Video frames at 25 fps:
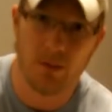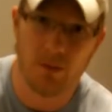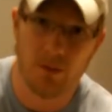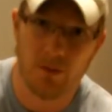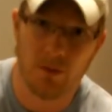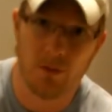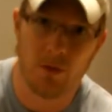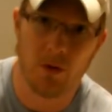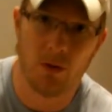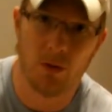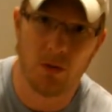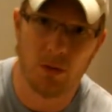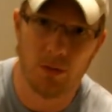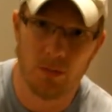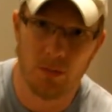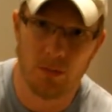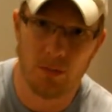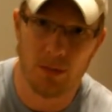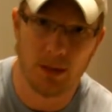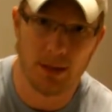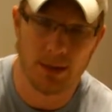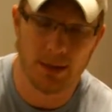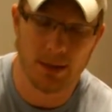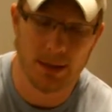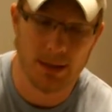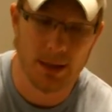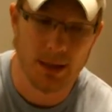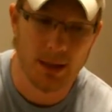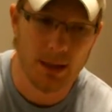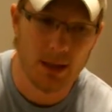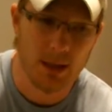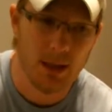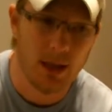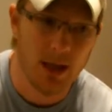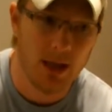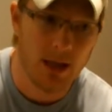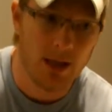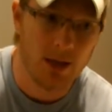full month.
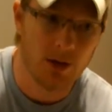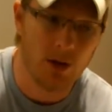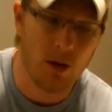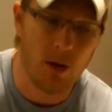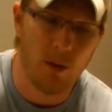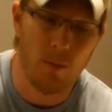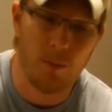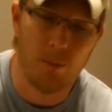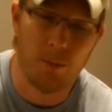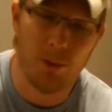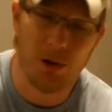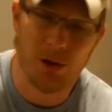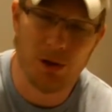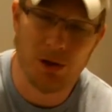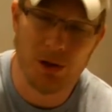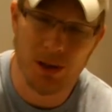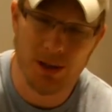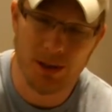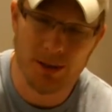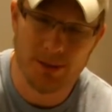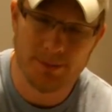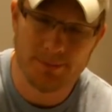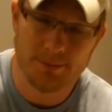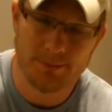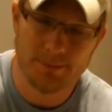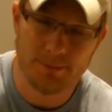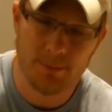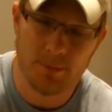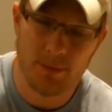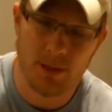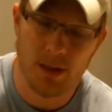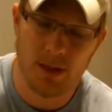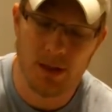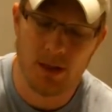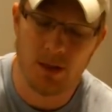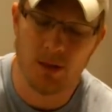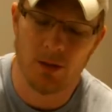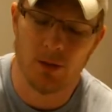Don't push it.
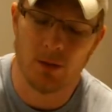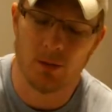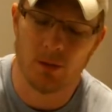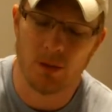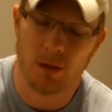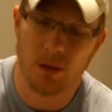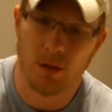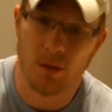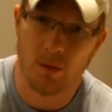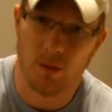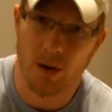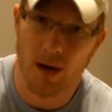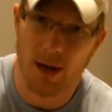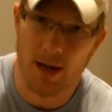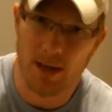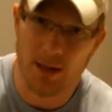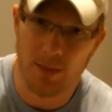You'll regret it,